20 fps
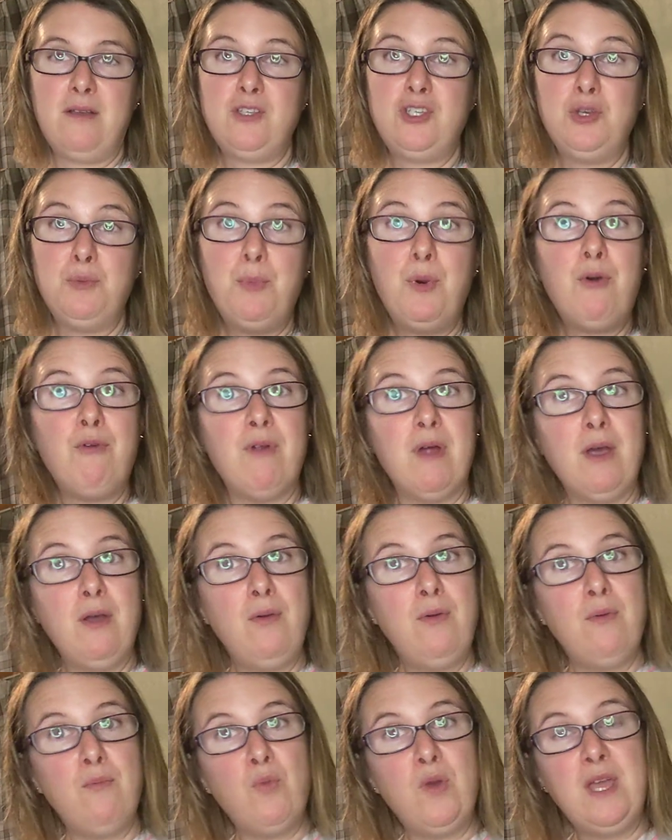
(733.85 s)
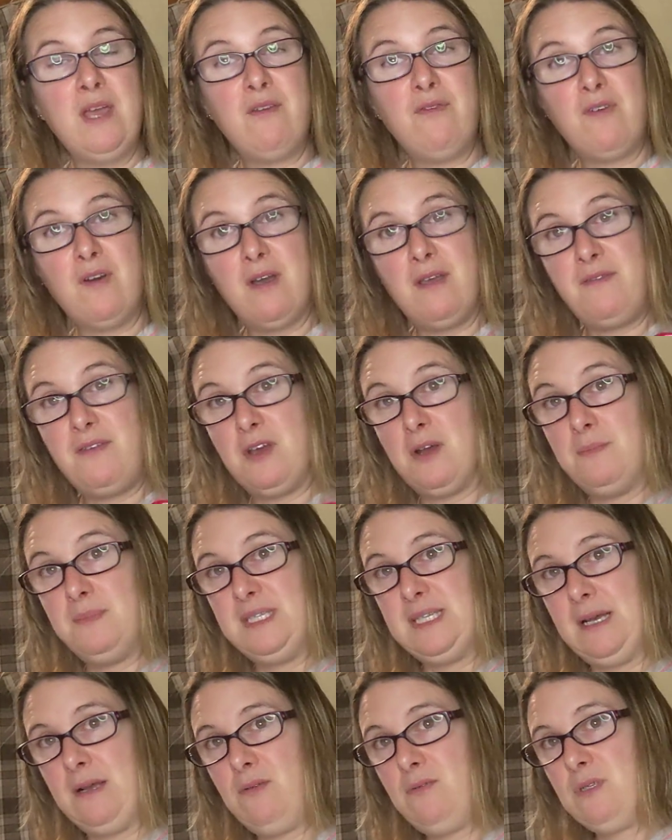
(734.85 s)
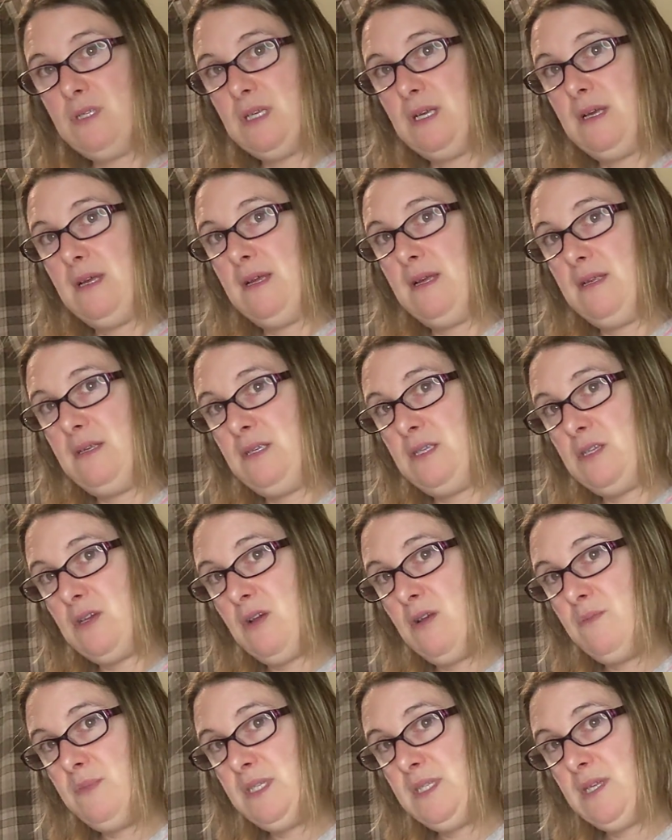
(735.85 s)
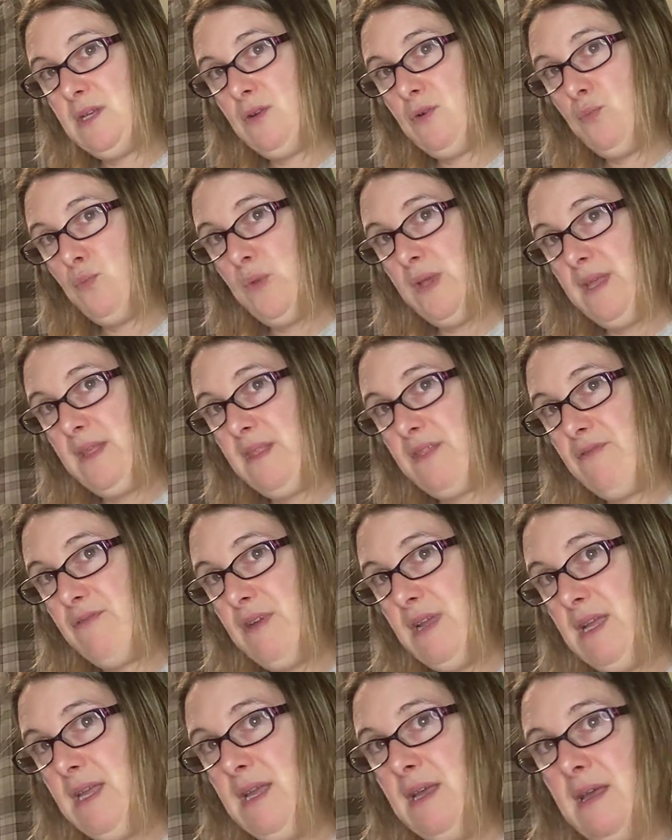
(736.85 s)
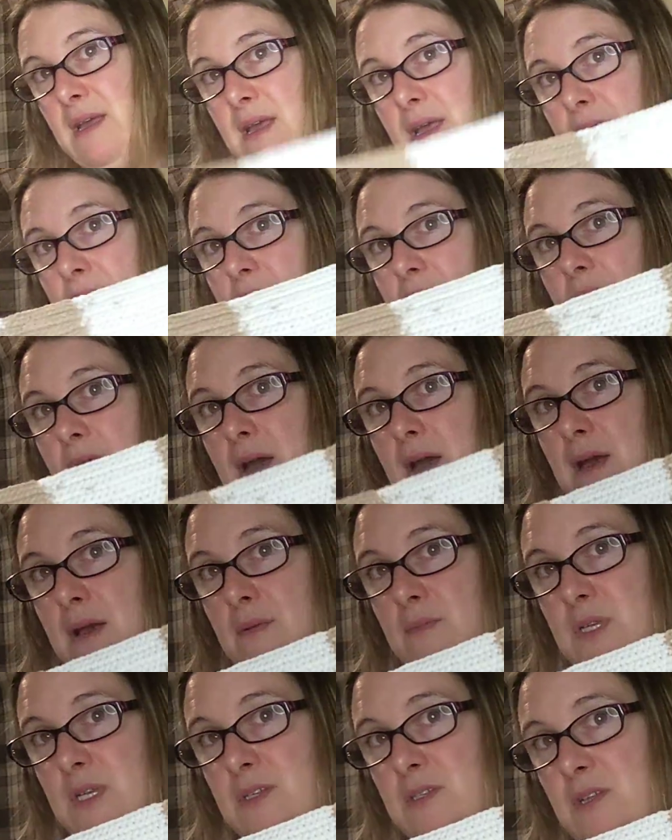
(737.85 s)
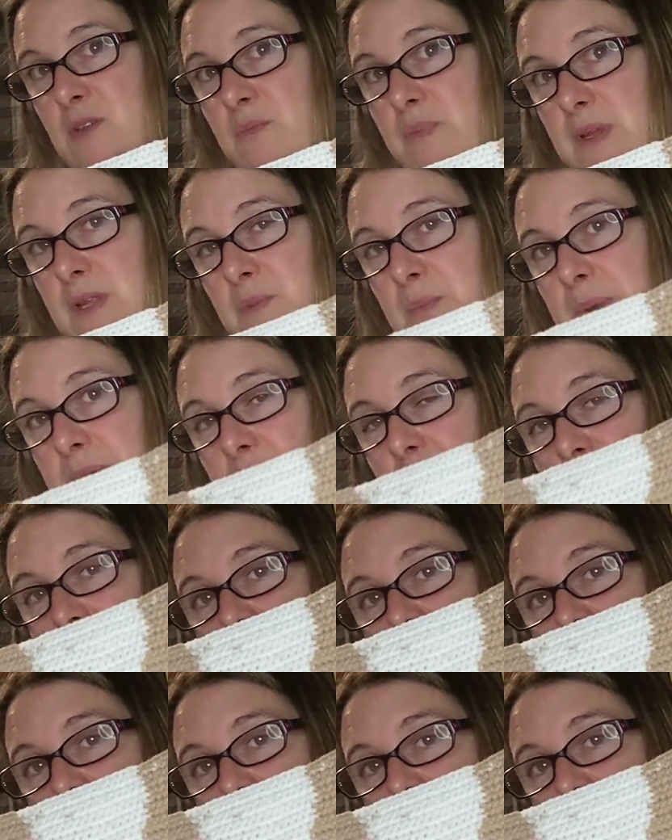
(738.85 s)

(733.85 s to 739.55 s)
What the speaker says: Tomorrow, week 5 comes out, and I'm still on week 3 because I've been a bit